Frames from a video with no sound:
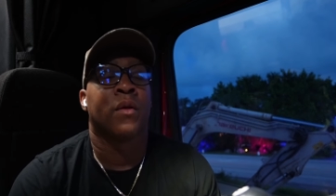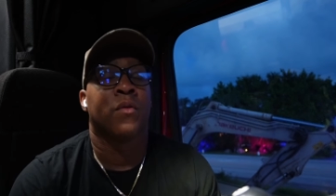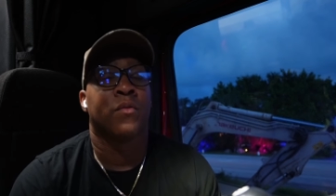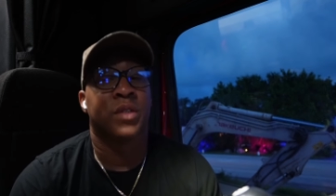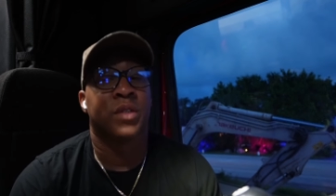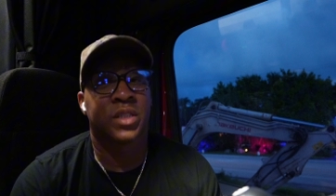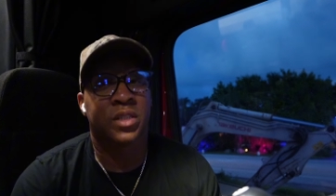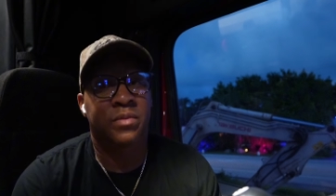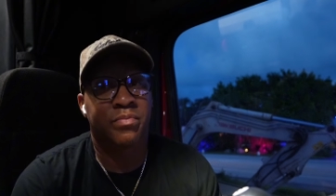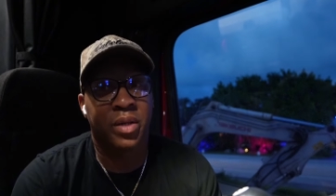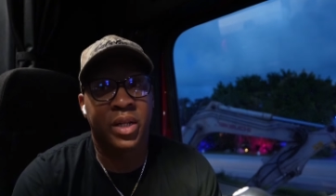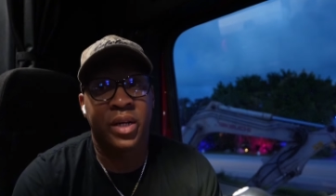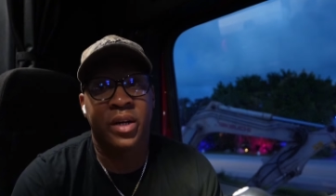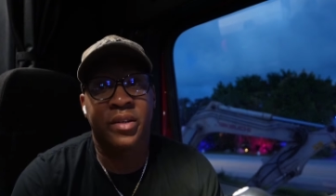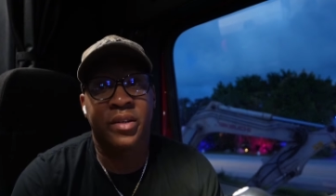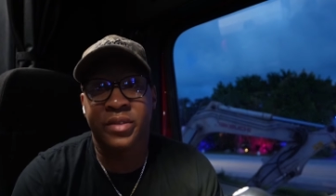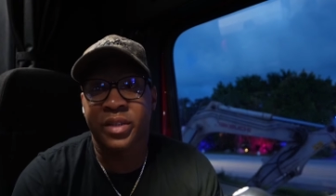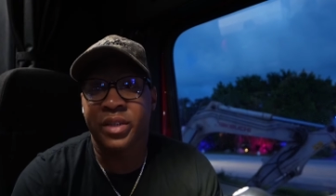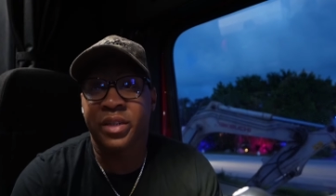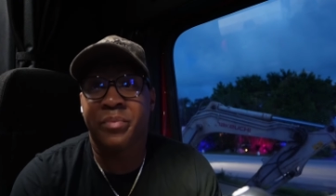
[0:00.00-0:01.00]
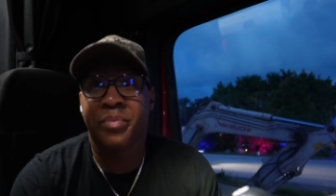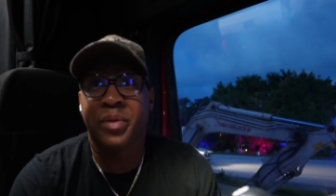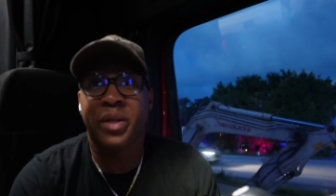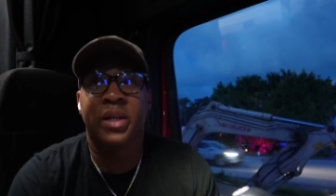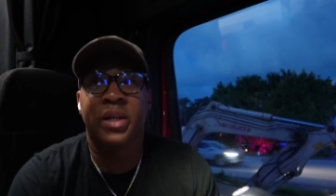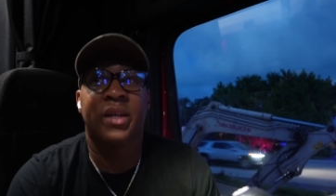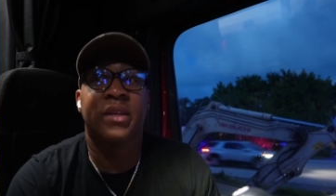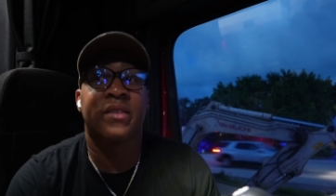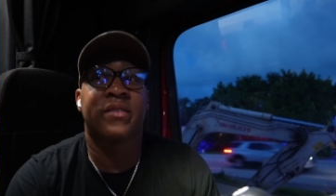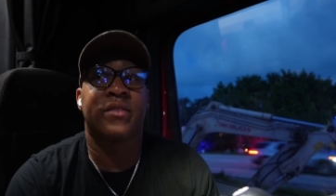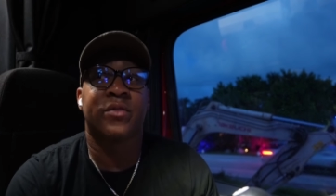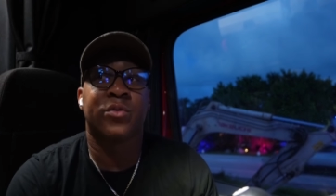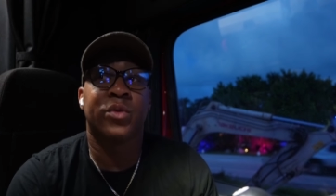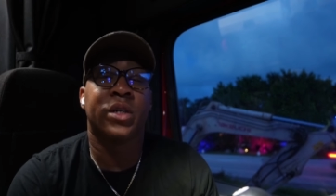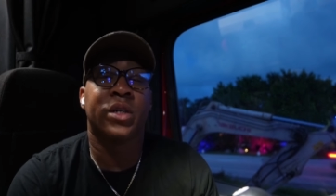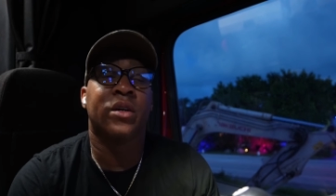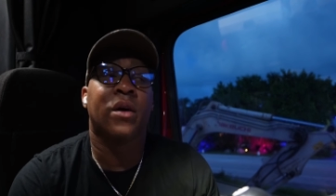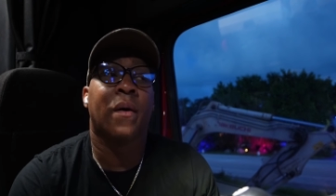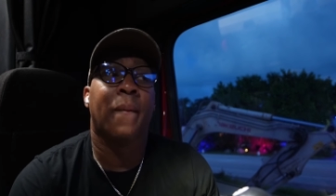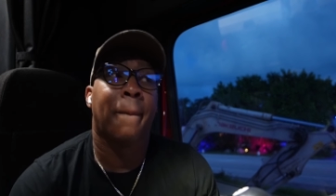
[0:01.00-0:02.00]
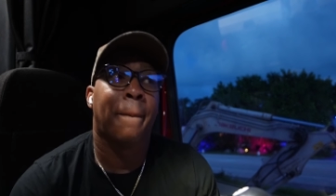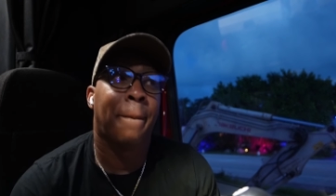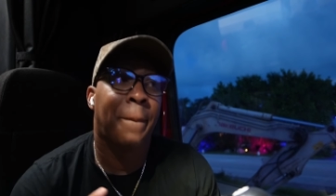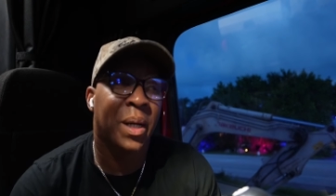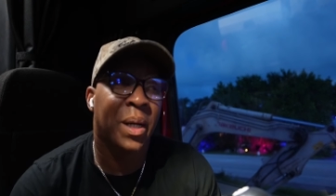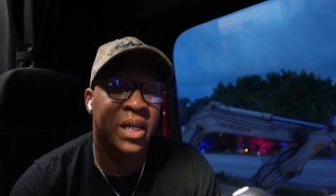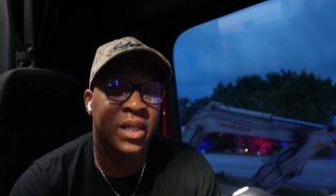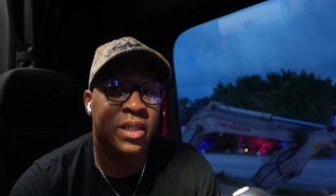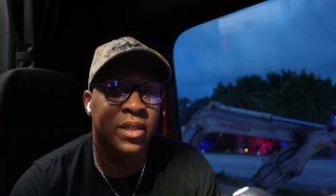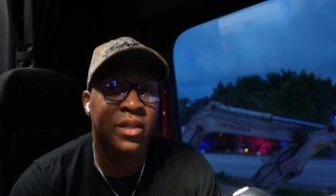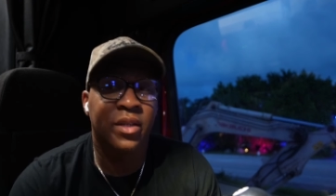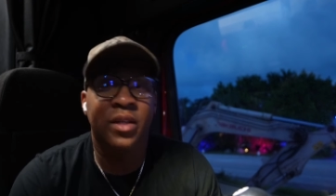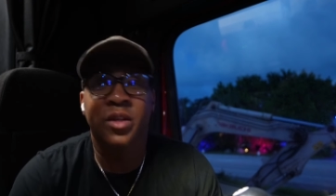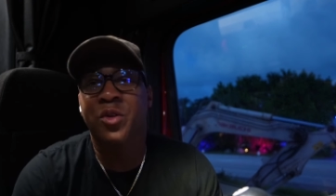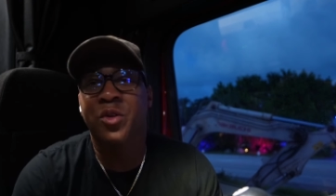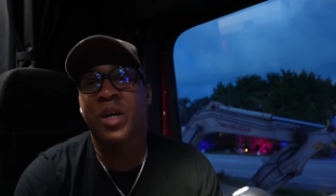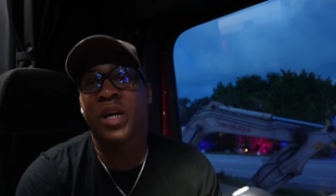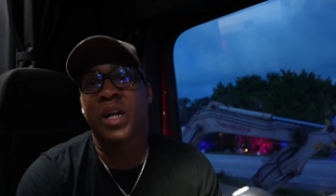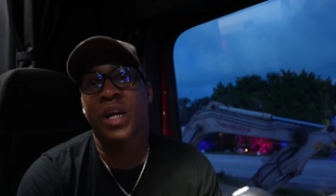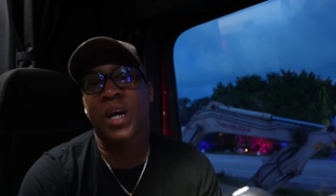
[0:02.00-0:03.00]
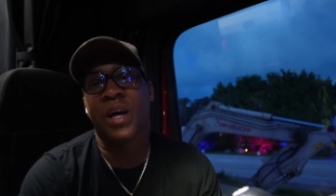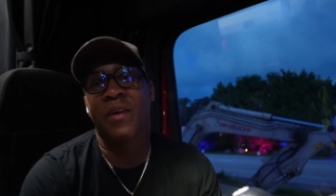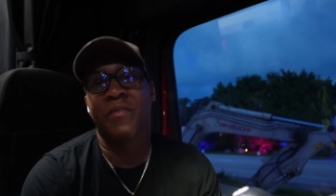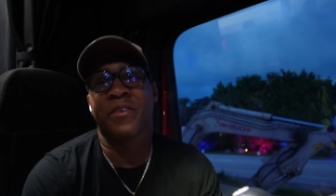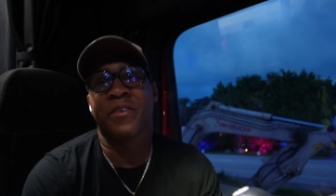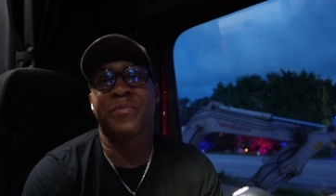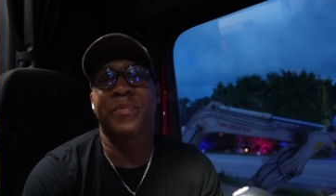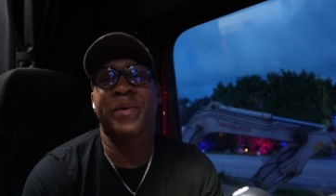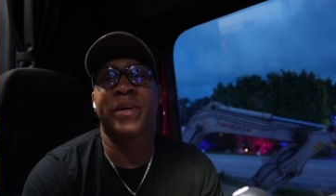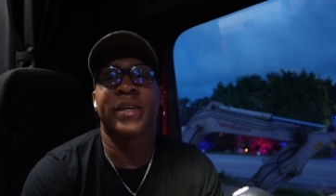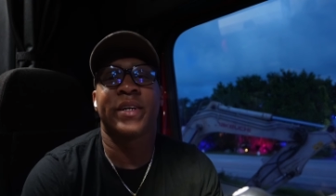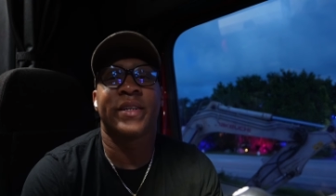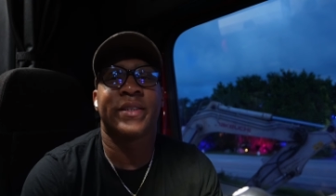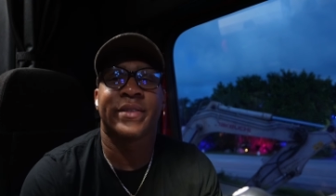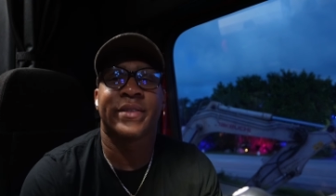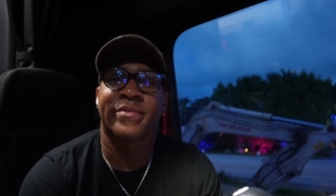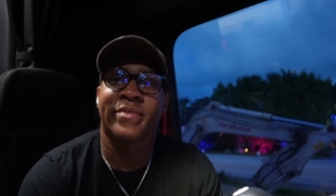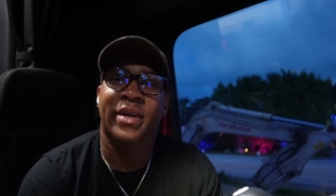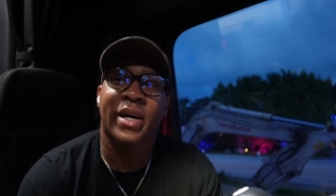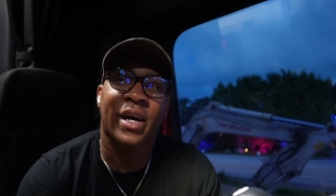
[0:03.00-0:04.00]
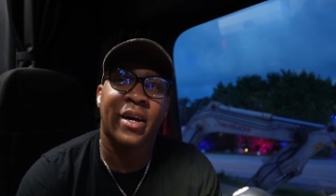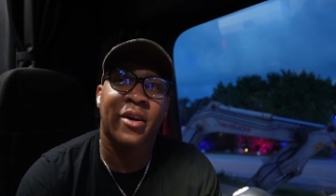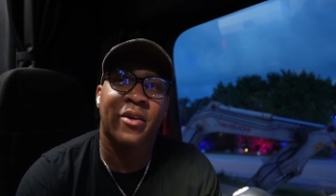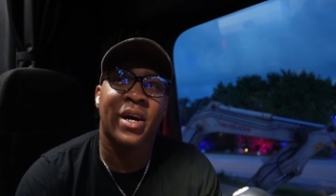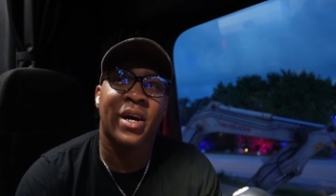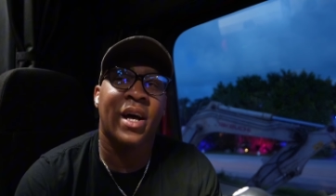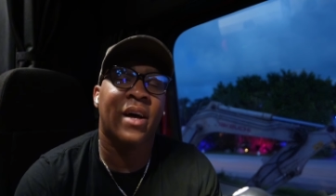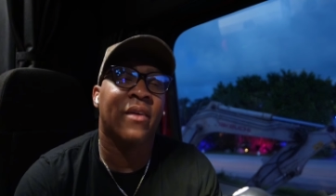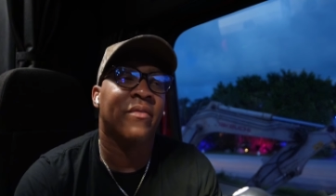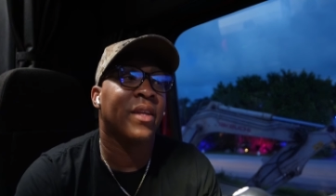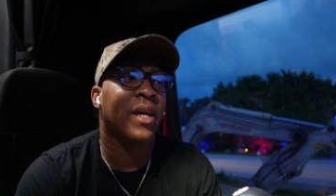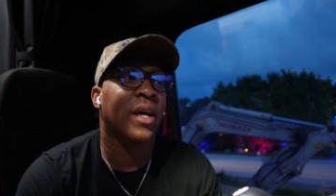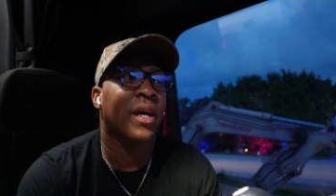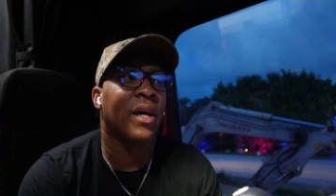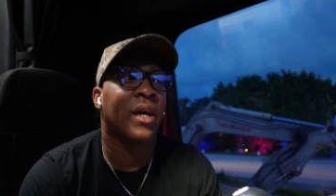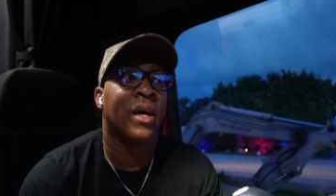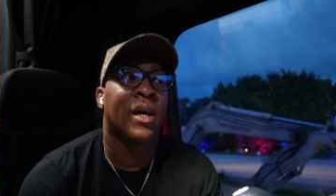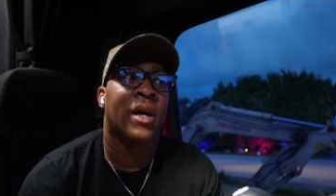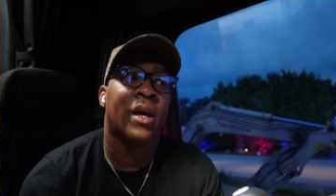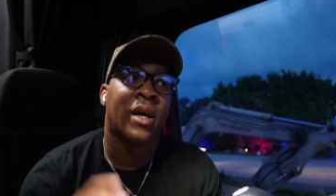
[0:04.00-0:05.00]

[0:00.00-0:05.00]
which Blair is under PNS as well, but you got to have experience. I don't have that.